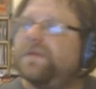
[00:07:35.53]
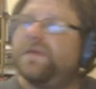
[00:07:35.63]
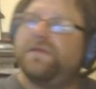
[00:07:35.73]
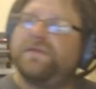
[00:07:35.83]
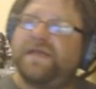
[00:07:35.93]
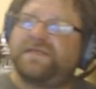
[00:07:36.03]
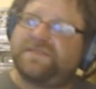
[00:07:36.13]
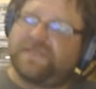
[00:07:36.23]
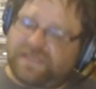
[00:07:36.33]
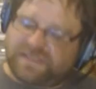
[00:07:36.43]

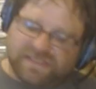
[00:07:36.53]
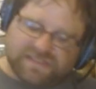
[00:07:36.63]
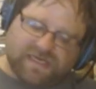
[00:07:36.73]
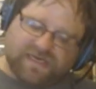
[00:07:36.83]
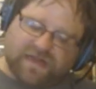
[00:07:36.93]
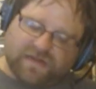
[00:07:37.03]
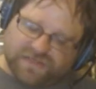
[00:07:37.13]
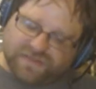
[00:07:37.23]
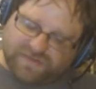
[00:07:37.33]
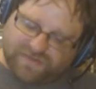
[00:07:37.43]
Next, this is a Dollar
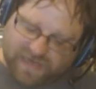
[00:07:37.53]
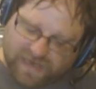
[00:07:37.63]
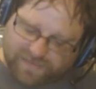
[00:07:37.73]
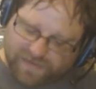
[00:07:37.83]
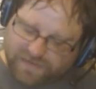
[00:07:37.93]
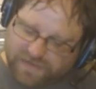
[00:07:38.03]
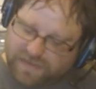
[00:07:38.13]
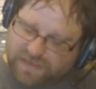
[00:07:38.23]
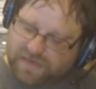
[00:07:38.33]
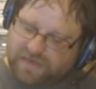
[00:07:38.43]
Tree pickup
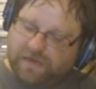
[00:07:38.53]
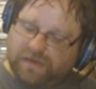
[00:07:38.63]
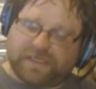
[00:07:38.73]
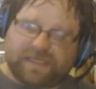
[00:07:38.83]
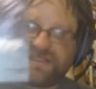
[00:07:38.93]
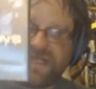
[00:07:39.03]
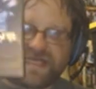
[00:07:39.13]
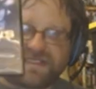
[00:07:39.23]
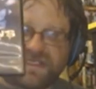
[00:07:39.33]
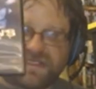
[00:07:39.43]
called
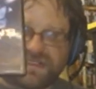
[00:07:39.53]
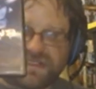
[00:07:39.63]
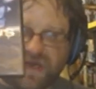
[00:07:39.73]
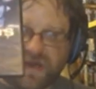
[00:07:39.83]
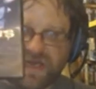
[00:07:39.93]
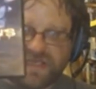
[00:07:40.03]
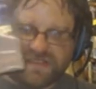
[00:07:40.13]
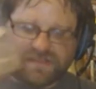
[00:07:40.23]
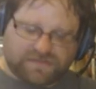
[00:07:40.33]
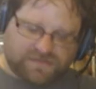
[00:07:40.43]
Assassin's Target.
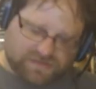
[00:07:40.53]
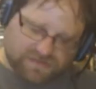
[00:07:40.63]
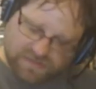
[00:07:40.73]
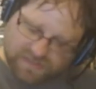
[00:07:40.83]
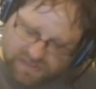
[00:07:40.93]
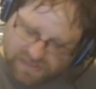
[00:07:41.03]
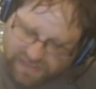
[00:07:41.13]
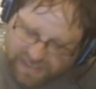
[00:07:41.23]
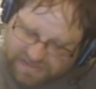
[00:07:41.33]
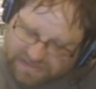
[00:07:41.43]

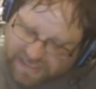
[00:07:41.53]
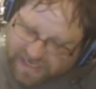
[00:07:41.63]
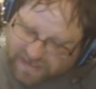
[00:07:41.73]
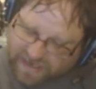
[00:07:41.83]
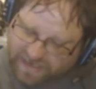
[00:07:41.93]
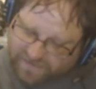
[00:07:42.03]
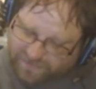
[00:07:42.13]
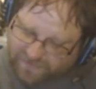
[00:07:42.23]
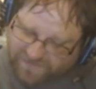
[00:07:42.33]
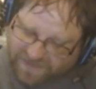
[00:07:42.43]
Has a tagline of
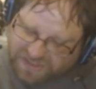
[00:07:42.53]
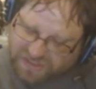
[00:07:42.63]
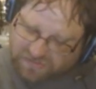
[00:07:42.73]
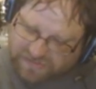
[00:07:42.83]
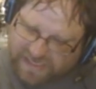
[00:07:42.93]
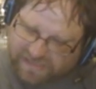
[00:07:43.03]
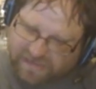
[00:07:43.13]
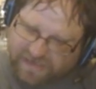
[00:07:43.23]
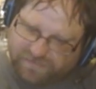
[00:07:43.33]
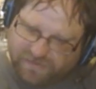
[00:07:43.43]
Professional,
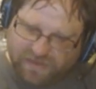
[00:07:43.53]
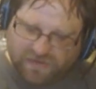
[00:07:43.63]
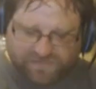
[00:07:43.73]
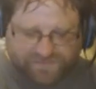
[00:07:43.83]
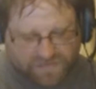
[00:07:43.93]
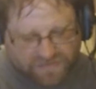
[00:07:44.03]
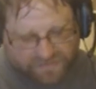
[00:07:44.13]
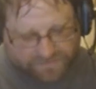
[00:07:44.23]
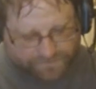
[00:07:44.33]
Deadly, Beautiful.